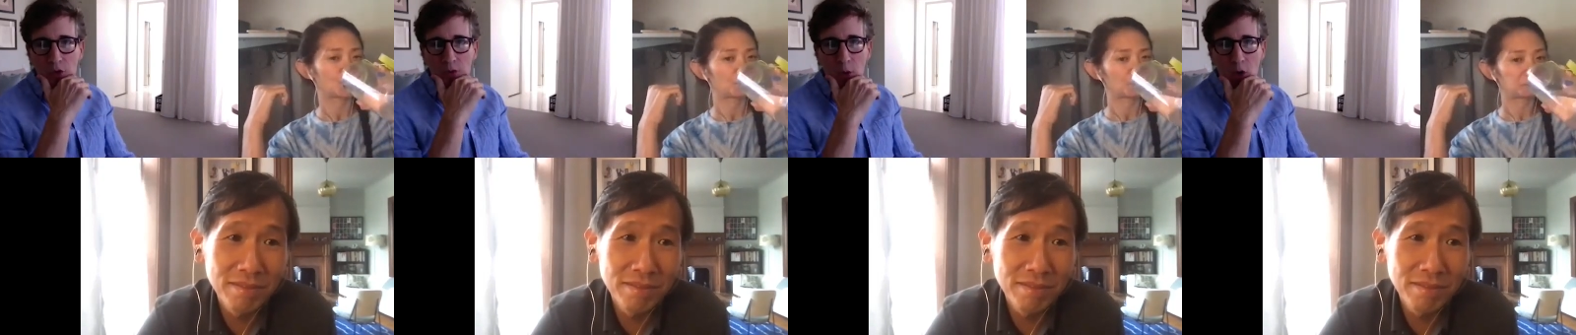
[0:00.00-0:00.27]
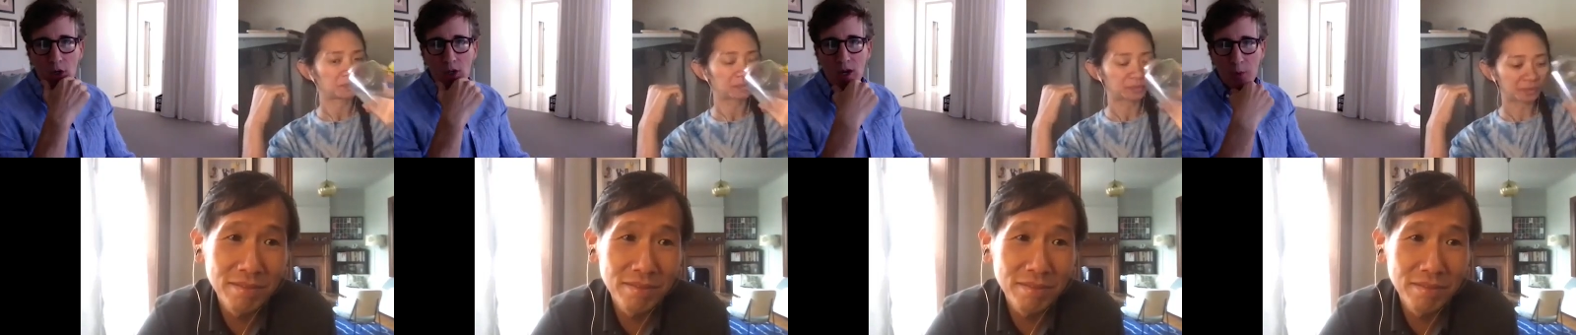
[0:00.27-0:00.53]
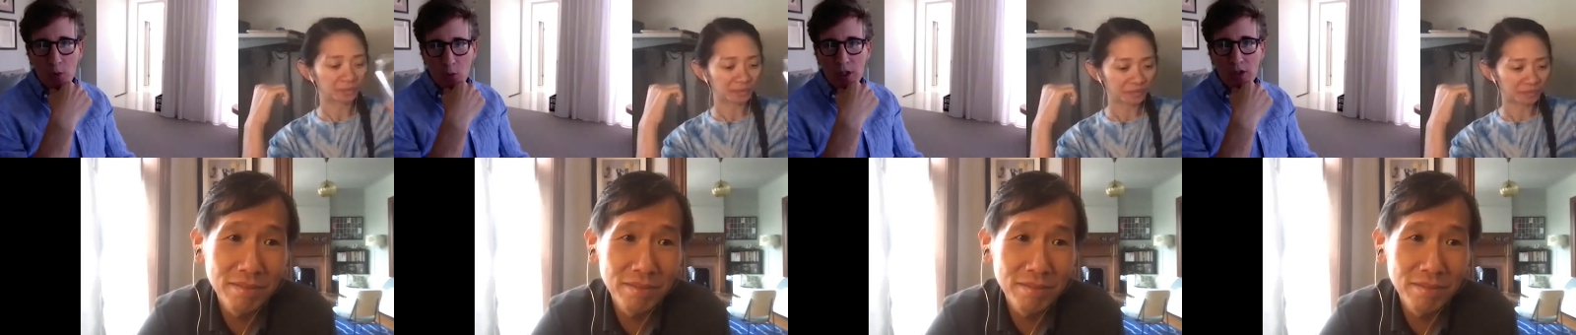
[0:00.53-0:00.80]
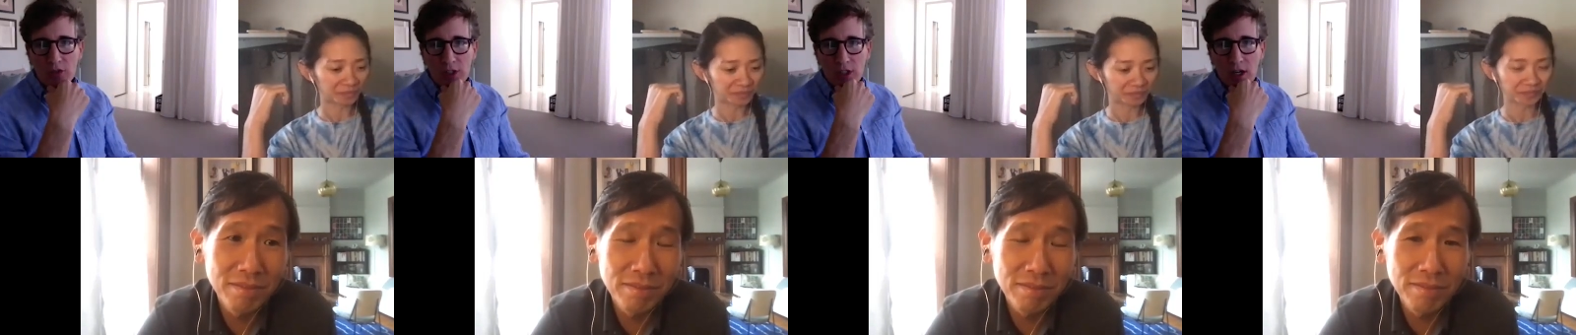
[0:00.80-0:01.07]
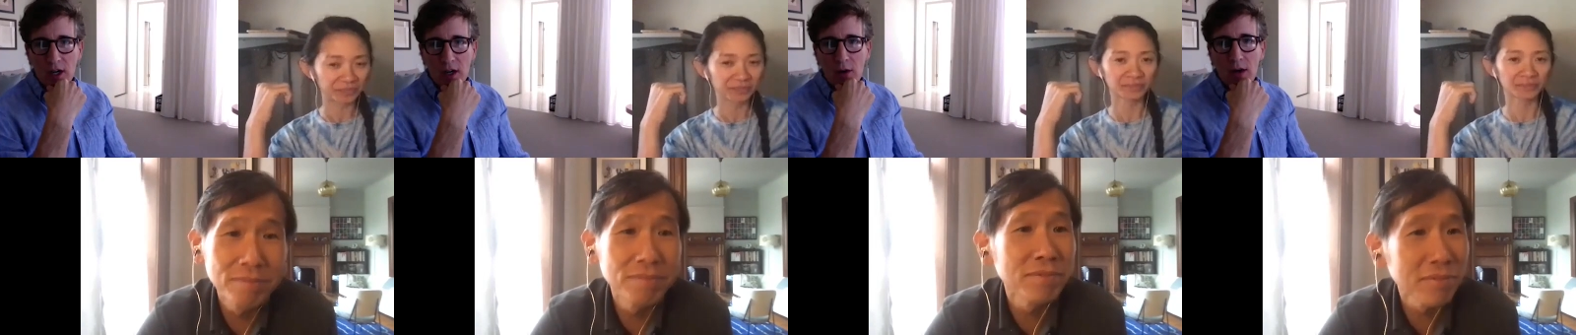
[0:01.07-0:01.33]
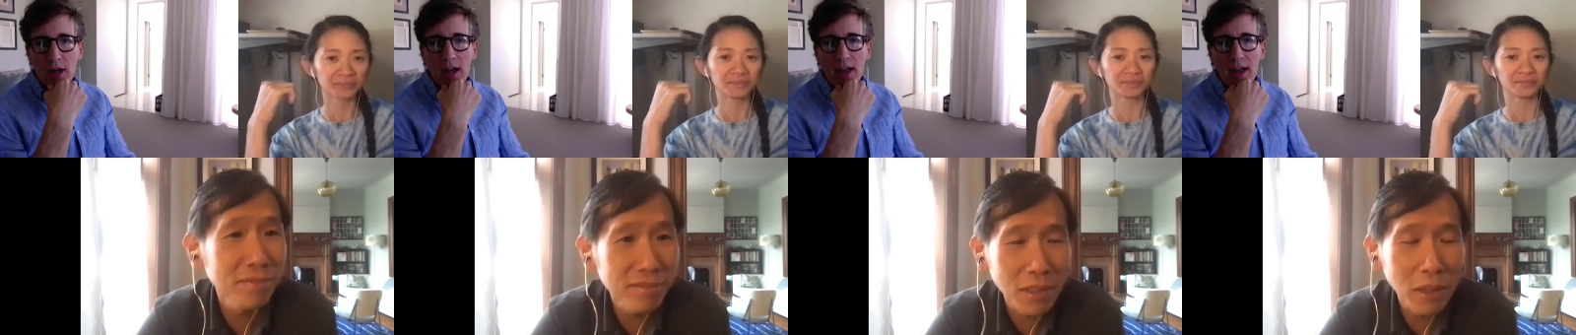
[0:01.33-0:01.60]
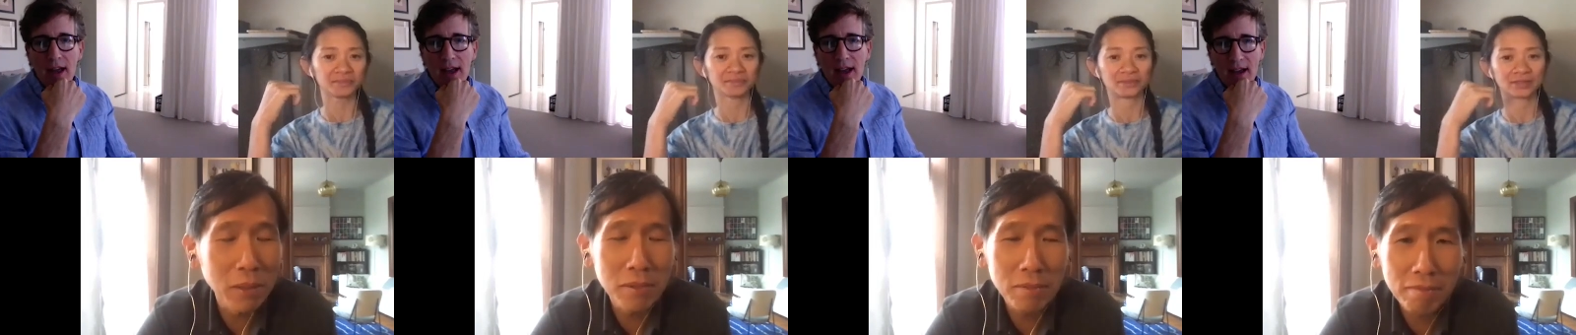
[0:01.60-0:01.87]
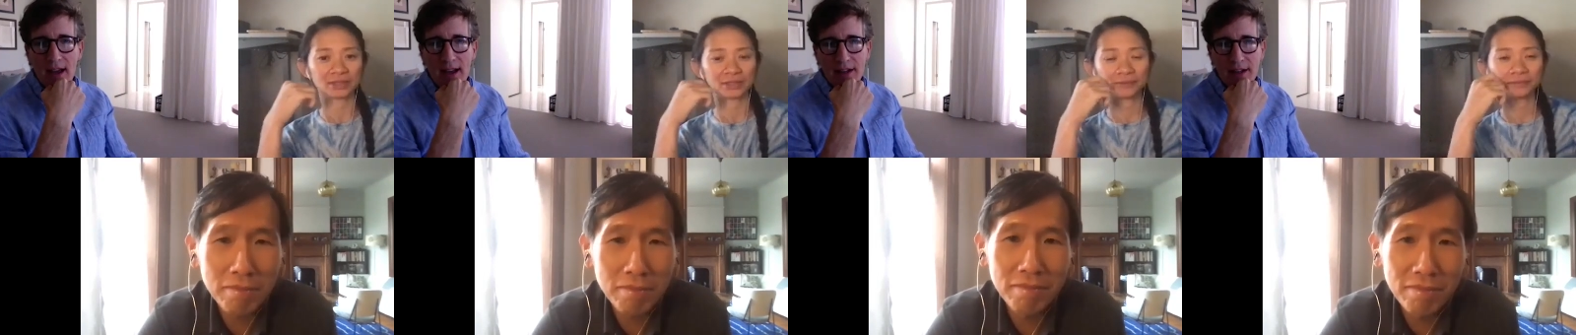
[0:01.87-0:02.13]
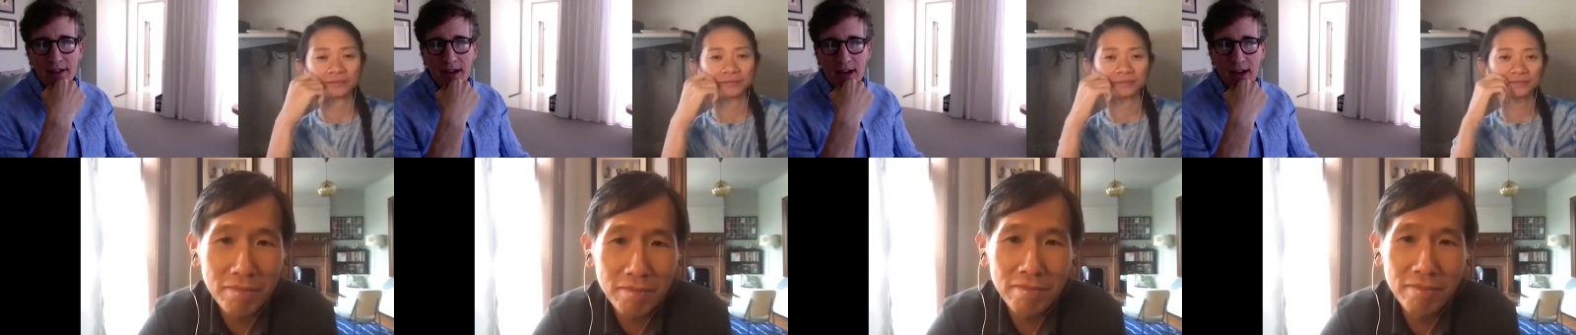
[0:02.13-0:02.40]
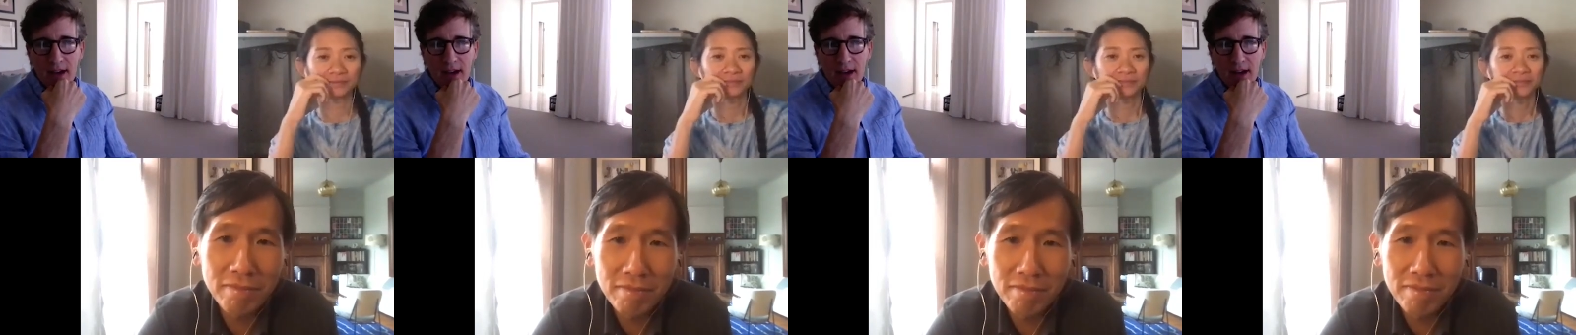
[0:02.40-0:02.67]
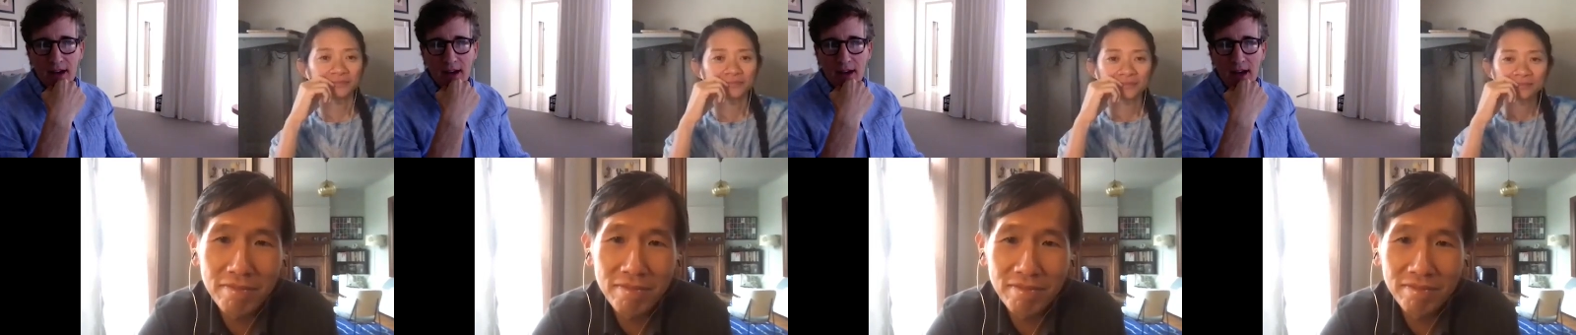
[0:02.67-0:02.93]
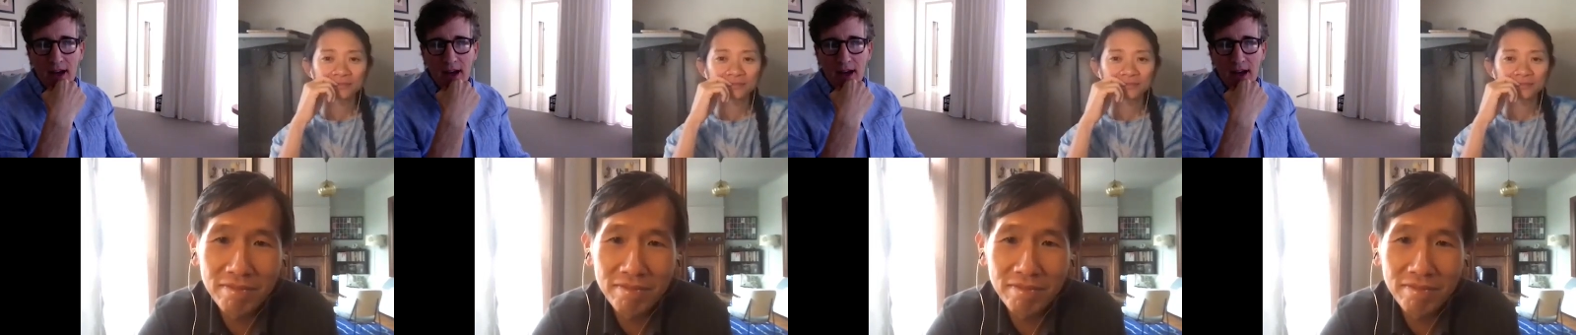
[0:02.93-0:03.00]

Speaker 1: Bowl a couple weeks ago. And uh,